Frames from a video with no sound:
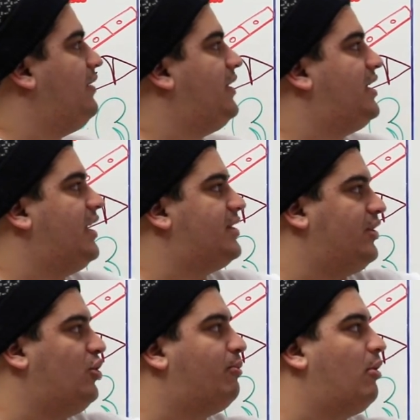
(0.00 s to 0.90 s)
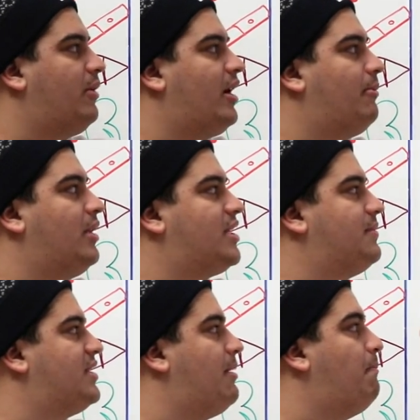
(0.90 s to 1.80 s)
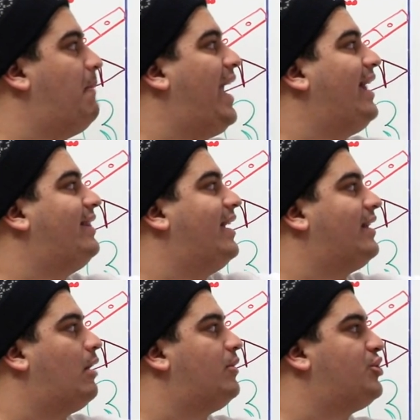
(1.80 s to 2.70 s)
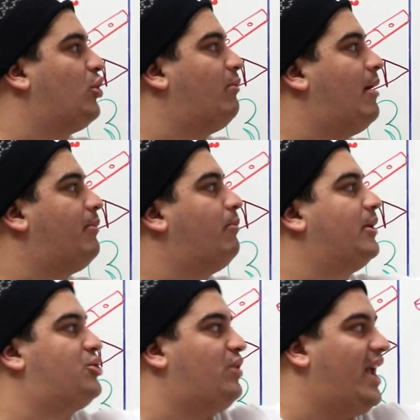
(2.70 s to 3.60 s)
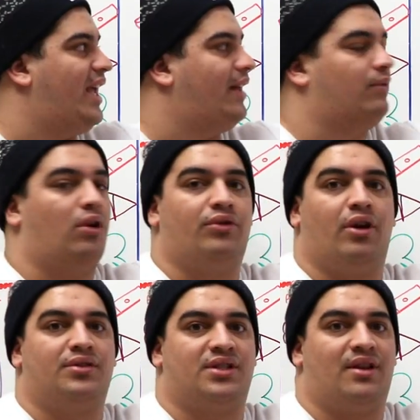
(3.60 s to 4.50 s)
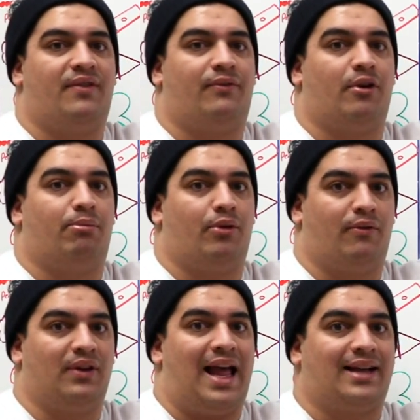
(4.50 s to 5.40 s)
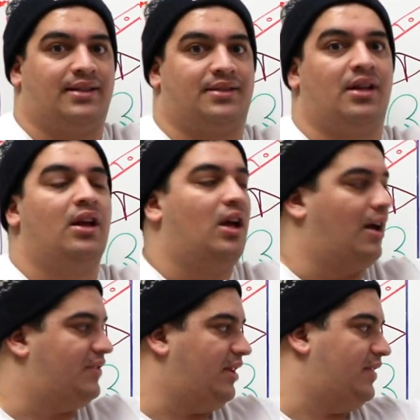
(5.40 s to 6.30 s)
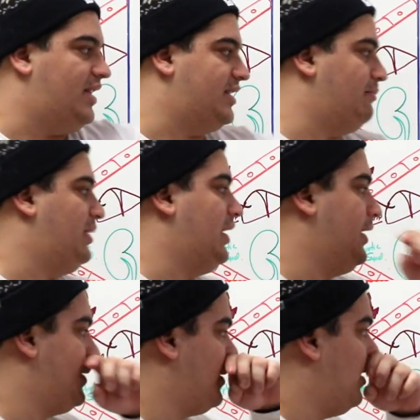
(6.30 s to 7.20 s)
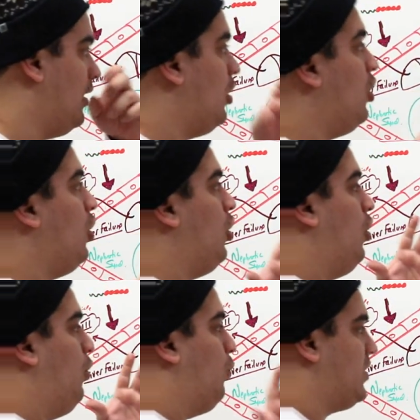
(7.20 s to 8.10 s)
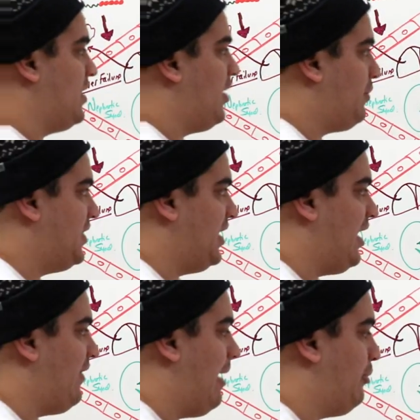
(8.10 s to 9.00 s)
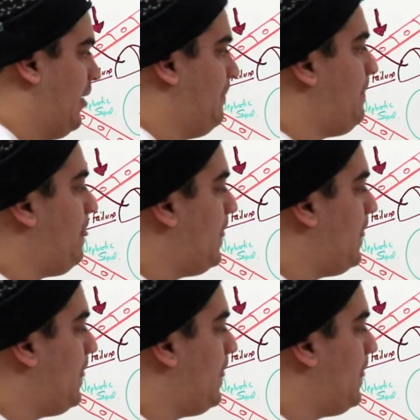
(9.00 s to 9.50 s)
DVTs, acute pulmonary embolisms is the main thing that I want you to remember, but you can give low doses of it for prophylaxis of DVTs and PEs. What's another reason to give heparin?